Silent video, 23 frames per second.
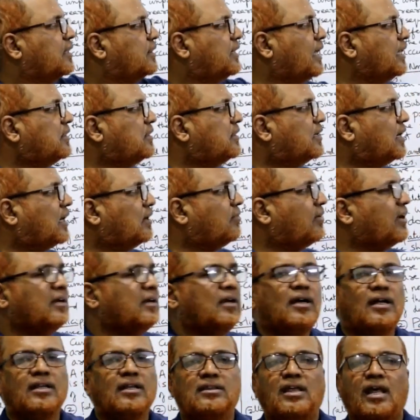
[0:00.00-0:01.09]
Then third
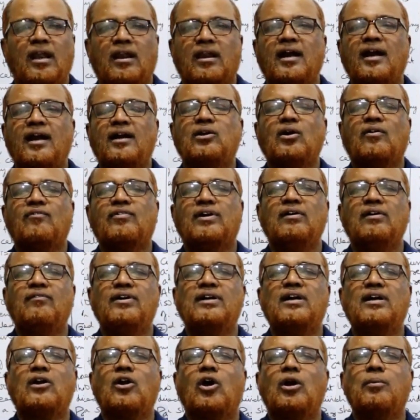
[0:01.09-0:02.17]
one, the rate of
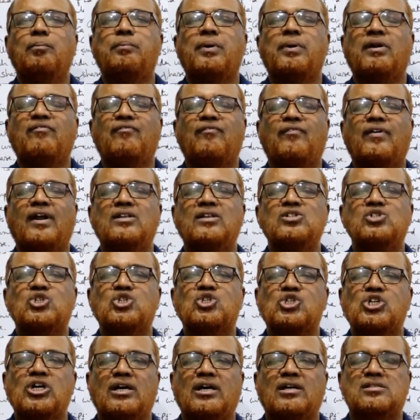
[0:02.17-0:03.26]
dividend on preference
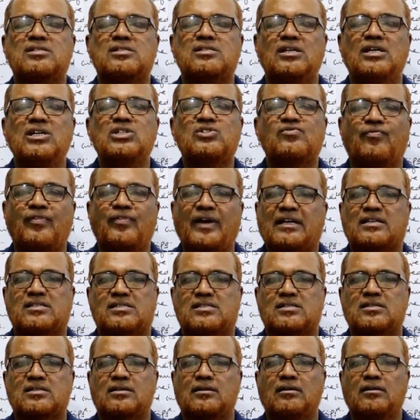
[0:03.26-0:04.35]
shares is
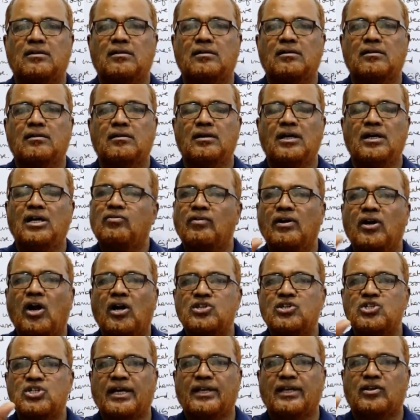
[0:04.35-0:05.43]
fixed. It will
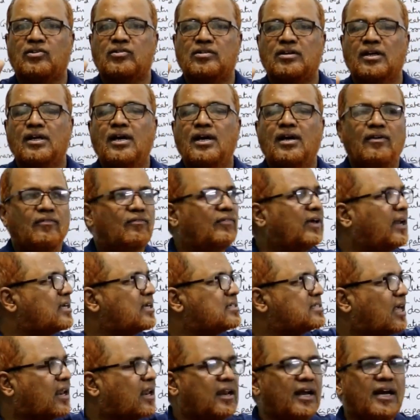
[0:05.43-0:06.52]
not change.
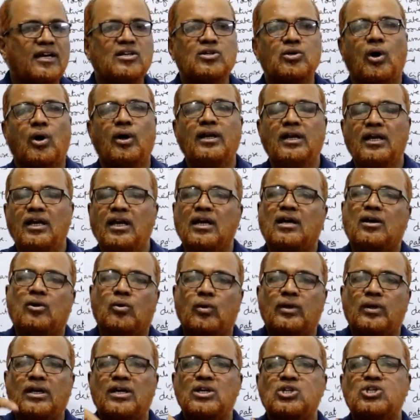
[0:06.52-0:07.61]
Whereas the rate on
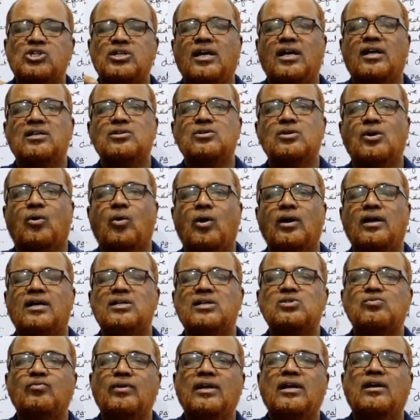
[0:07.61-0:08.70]
equity
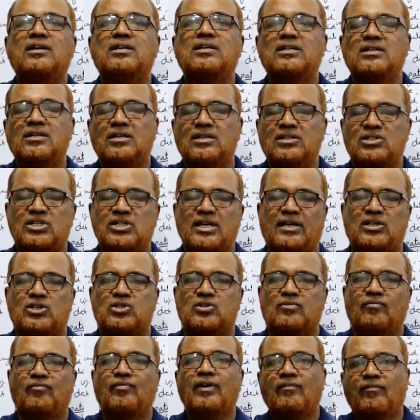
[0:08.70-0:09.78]
shareholders will
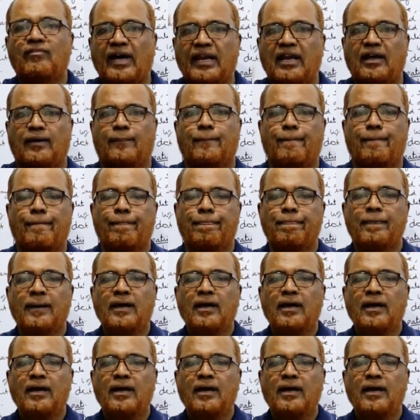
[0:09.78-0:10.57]
change, will vary.